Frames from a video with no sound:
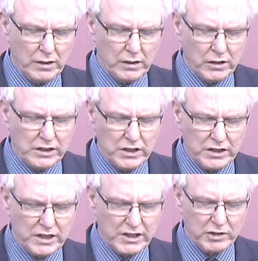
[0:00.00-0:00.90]
Lord, as our
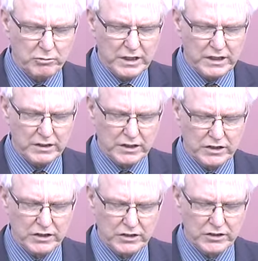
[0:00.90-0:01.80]
session meet to
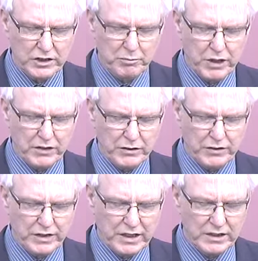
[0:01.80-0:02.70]
discuss the spiritual
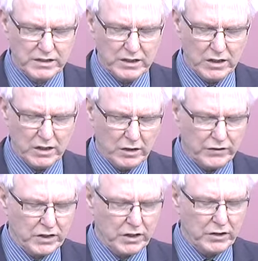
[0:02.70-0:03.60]
things of the
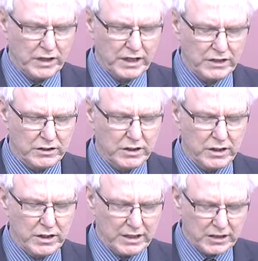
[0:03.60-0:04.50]
congregation,
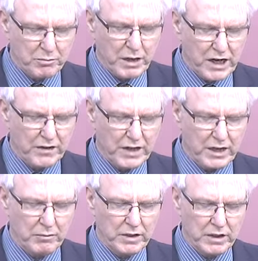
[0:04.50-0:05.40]
Inspire
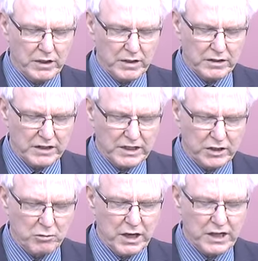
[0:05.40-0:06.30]
them. Set
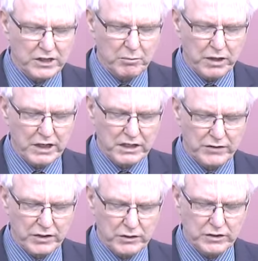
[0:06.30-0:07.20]
their minds ablaze
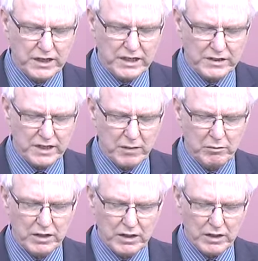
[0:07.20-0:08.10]
for you. Teach
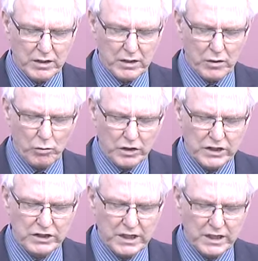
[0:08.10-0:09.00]
them what
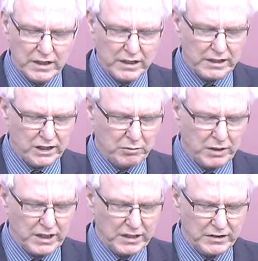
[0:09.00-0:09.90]
is needed in this
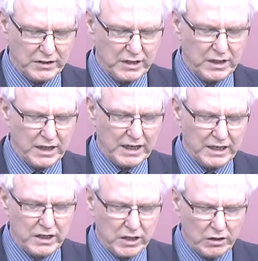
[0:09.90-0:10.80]
place and
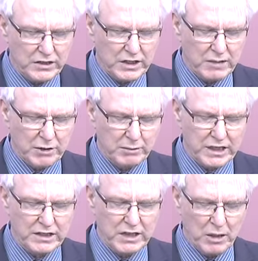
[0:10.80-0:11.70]
encourage them to be
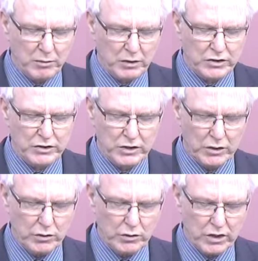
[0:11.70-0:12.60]
examples to the
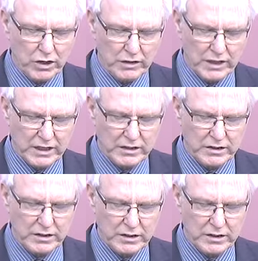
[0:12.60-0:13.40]
whole congregation,